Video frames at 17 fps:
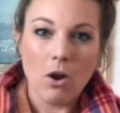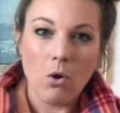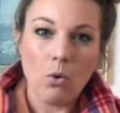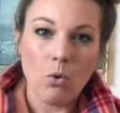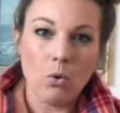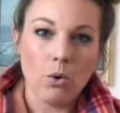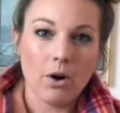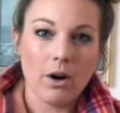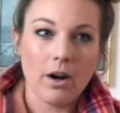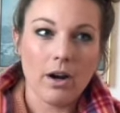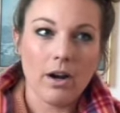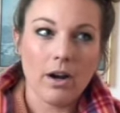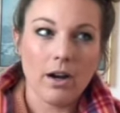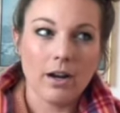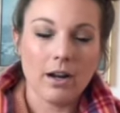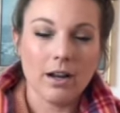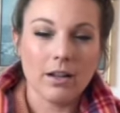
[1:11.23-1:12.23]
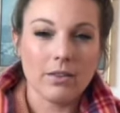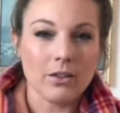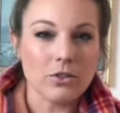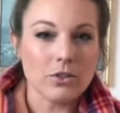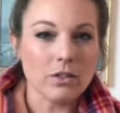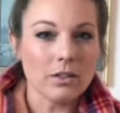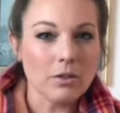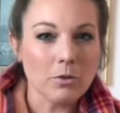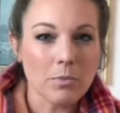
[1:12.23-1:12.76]
or there's a
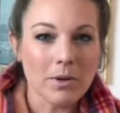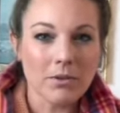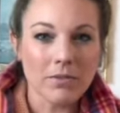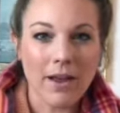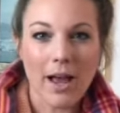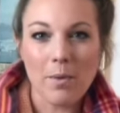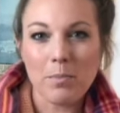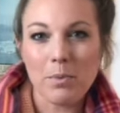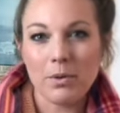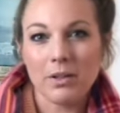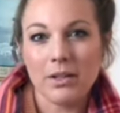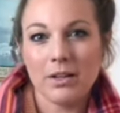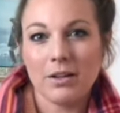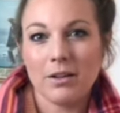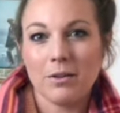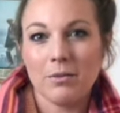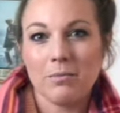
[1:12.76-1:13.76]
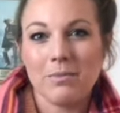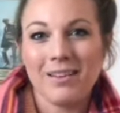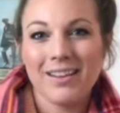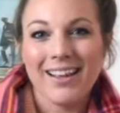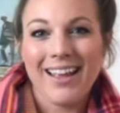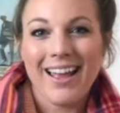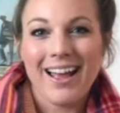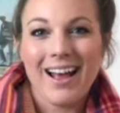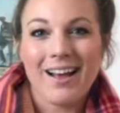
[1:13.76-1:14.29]
little bit of apple in
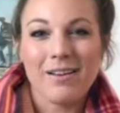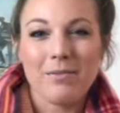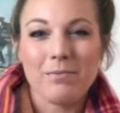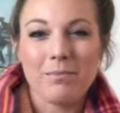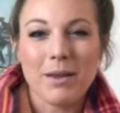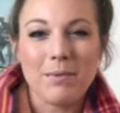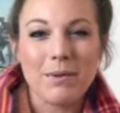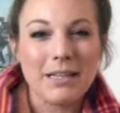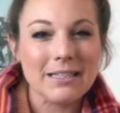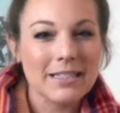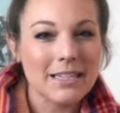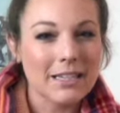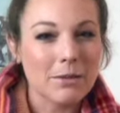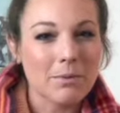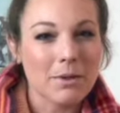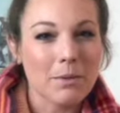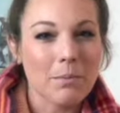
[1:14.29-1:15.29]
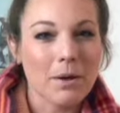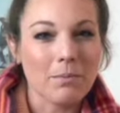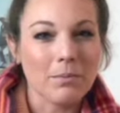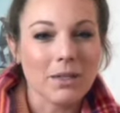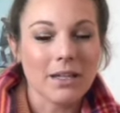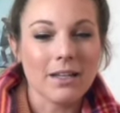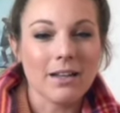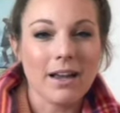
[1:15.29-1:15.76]
them, maybe a teeny bit of pumpkin.